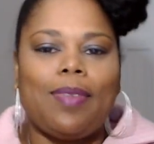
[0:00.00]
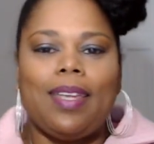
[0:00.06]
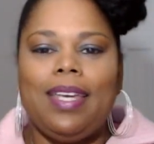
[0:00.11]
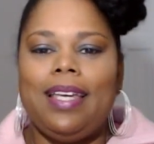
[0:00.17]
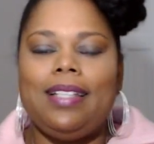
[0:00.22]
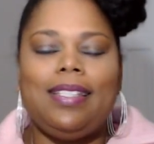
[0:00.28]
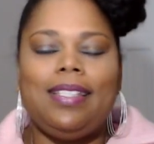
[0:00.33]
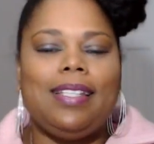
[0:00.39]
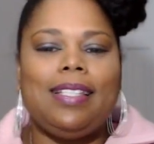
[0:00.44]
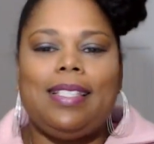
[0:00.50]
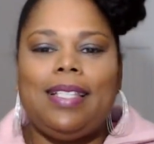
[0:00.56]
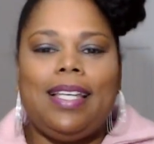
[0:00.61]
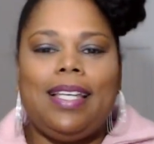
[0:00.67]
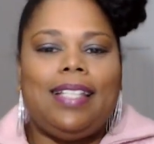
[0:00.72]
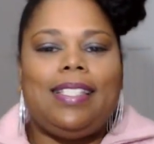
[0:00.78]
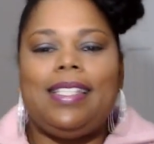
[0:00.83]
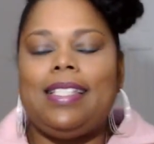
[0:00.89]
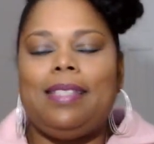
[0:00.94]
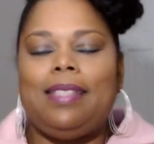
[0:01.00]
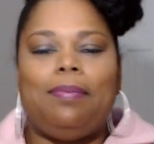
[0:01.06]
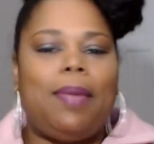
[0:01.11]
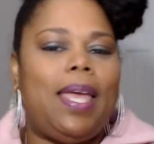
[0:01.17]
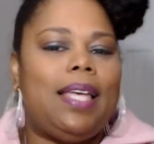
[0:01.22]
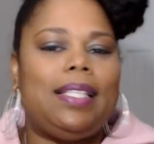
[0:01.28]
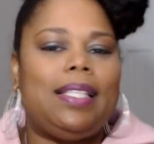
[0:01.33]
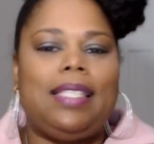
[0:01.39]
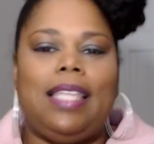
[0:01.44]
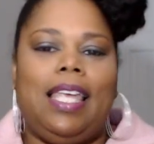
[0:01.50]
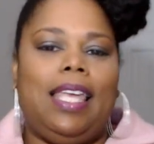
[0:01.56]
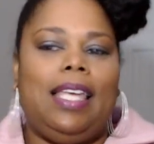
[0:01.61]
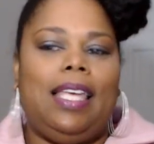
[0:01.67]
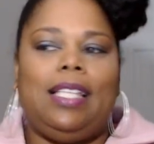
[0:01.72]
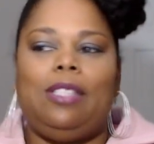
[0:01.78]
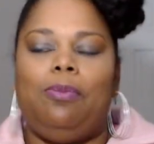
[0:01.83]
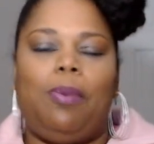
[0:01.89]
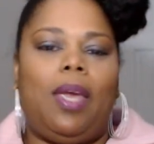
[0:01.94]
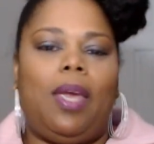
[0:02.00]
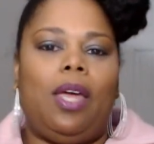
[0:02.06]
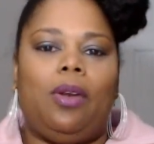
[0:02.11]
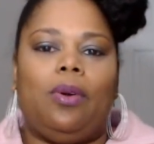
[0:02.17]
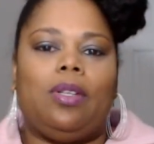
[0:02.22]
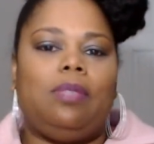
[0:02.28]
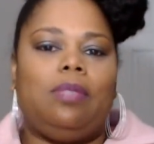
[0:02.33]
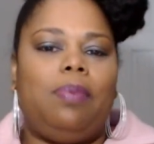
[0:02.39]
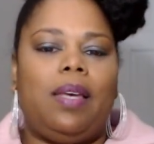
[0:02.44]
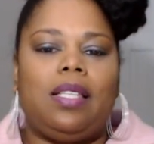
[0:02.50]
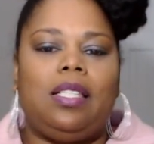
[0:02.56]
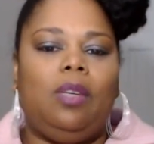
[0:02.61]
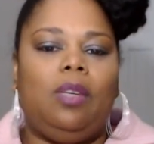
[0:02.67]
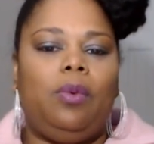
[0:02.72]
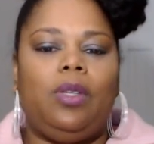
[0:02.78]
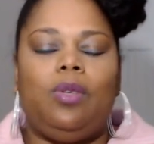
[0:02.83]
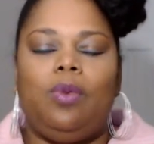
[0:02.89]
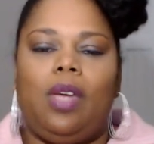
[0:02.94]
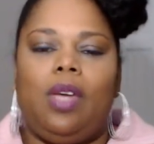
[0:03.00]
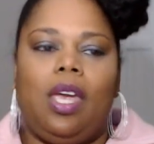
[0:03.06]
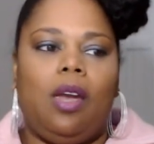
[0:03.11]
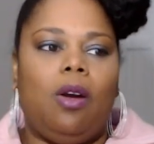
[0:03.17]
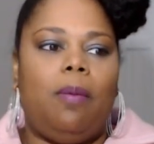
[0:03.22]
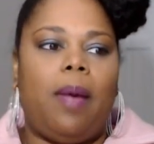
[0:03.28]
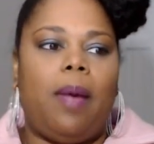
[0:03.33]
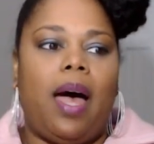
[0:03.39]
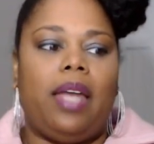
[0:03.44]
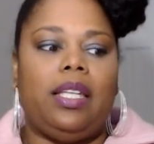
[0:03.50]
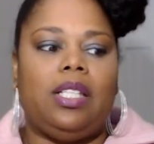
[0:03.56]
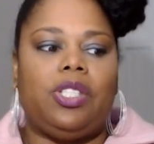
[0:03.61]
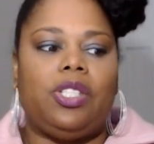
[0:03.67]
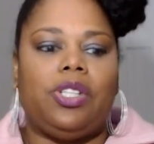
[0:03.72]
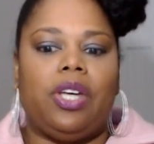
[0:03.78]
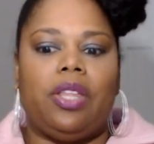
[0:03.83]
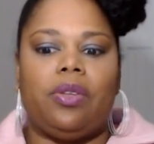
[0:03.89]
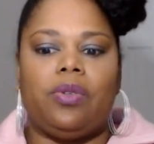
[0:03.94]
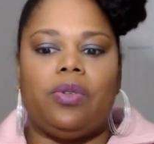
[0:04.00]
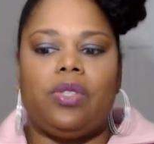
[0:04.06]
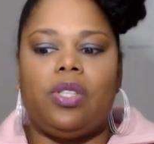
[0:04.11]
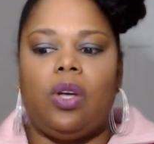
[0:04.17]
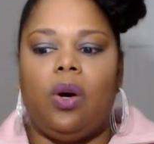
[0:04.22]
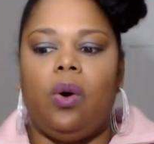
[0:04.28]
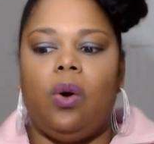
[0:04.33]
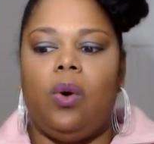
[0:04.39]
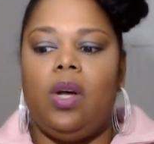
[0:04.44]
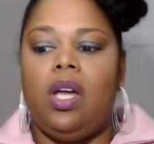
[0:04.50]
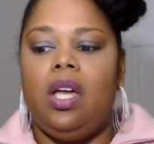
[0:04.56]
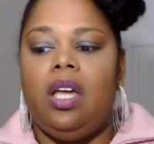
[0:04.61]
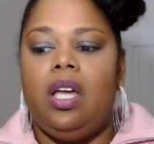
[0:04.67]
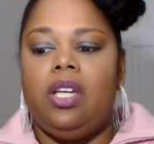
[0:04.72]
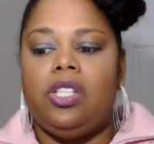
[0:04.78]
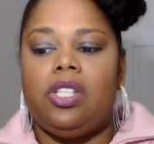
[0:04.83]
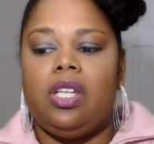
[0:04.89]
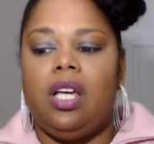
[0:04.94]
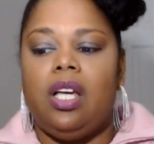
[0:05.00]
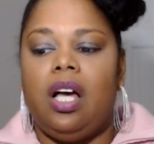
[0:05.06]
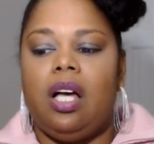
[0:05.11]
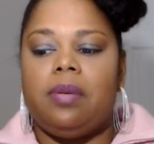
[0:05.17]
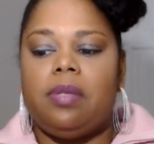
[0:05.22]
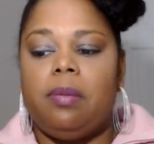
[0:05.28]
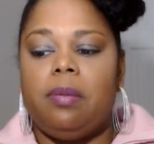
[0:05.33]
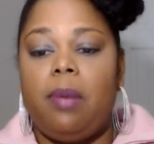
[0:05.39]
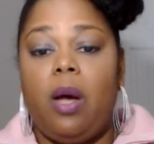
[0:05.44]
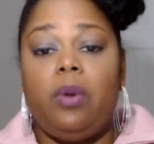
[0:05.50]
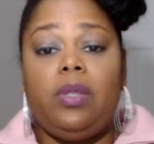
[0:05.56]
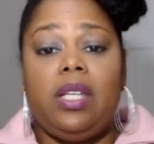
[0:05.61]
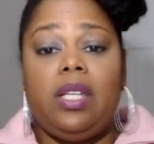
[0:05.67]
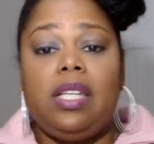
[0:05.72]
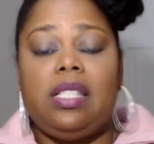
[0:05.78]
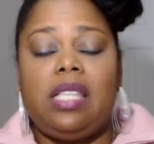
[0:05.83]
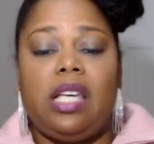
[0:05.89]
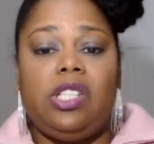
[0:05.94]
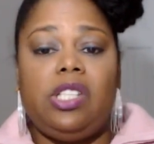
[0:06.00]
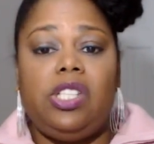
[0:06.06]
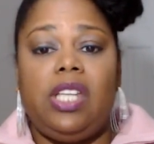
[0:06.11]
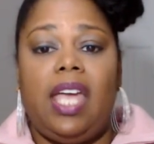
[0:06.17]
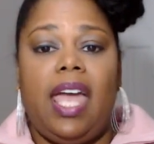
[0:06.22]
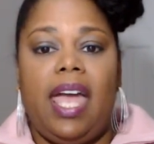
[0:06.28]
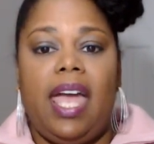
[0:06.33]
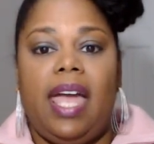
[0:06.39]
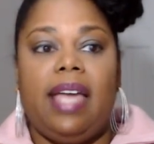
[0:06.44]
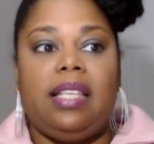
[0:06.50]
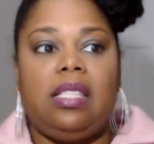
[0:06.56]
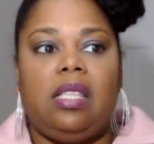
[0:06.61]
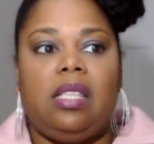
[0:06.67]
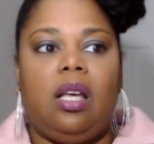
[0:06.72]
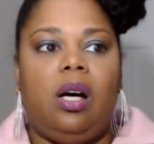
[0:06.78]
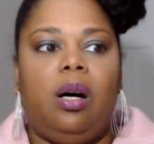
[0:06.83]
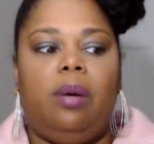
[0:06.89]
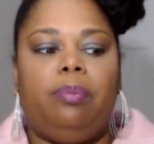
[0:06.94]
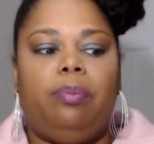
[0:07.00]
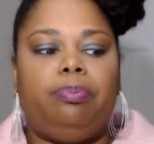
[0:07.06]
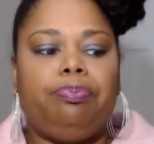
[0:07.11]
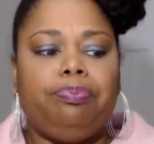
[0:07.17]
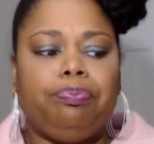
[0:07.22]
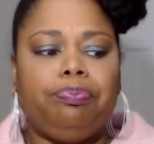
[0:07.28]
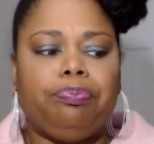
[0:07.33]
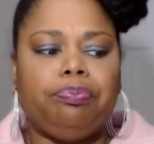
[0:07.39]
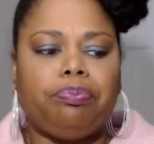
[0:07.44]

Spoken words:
It just makes things better, especially when you care about each other. So Simone did say she had some